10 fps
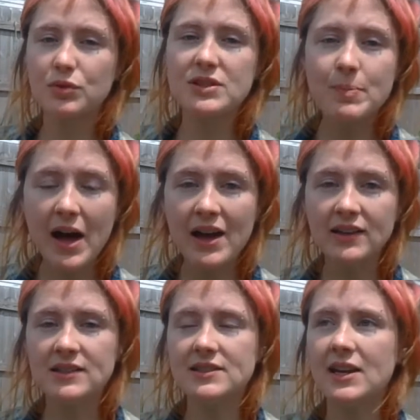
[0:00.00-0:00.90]
respond
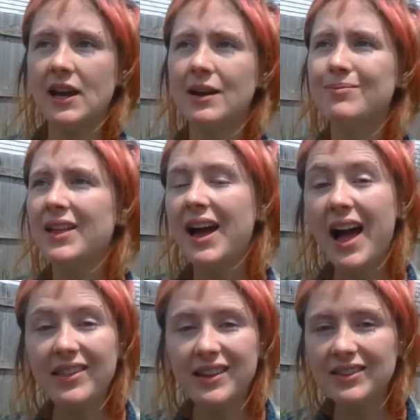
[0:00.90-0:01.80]
and say,
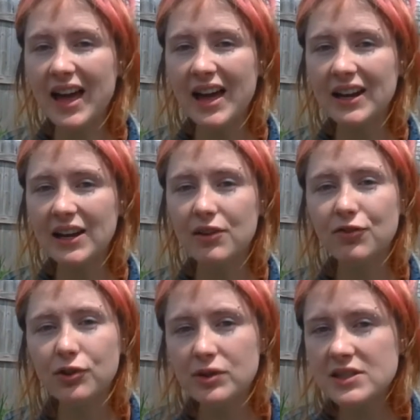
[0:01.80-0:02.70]
I think that it
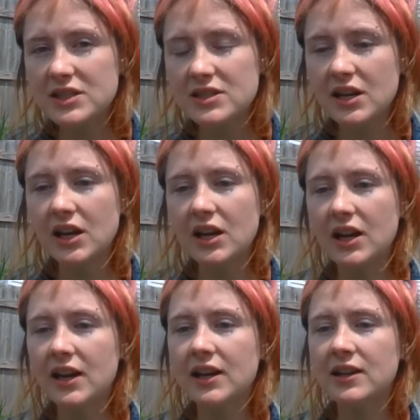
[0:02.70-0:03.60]
influences it
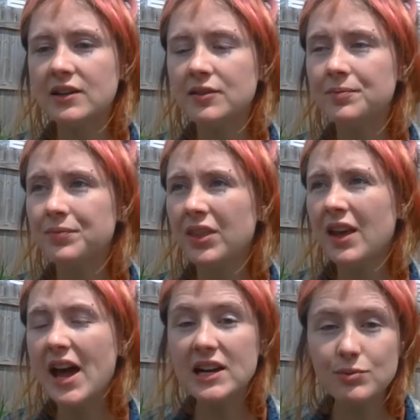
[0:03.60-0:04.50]
in
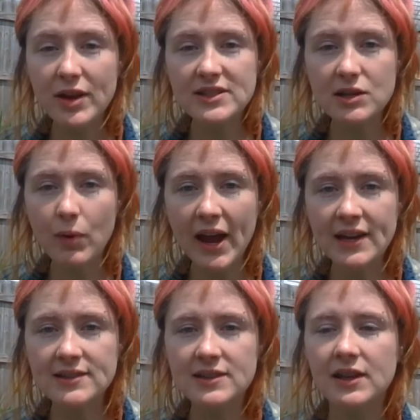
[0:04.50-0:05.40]
XYZ
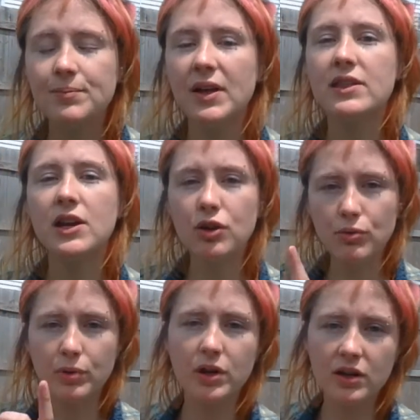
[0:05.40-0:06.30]
ways. And then you
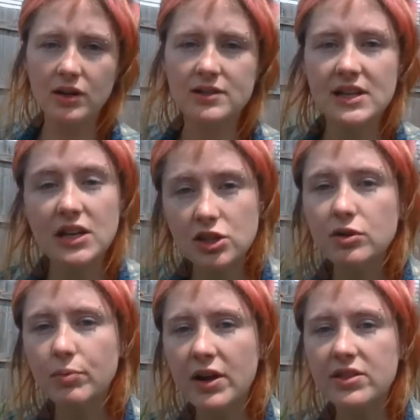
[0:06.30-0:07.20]
would put your little citation
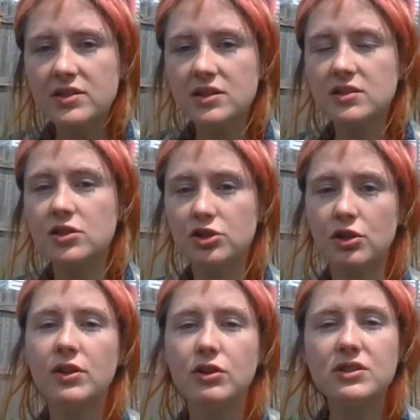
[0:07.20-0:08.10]
in parentheses to show
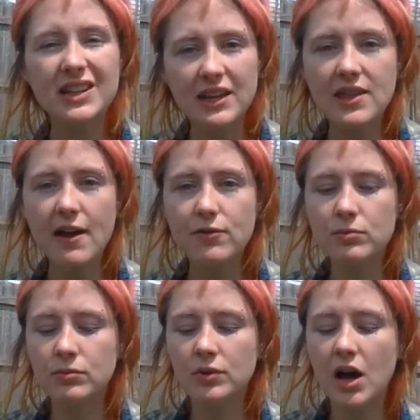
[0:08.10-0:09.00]
that you did get that
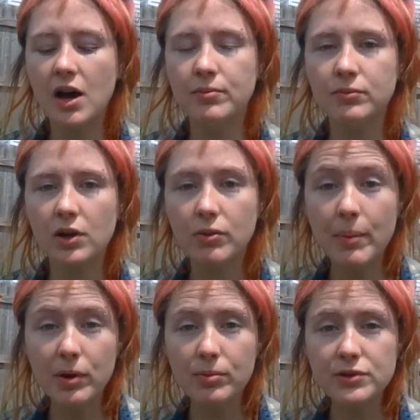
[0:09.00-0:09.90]
from a
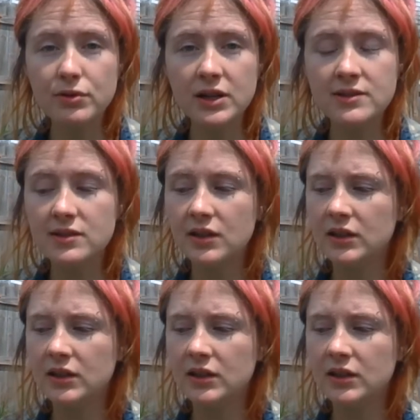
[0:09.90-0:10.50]
reputable source.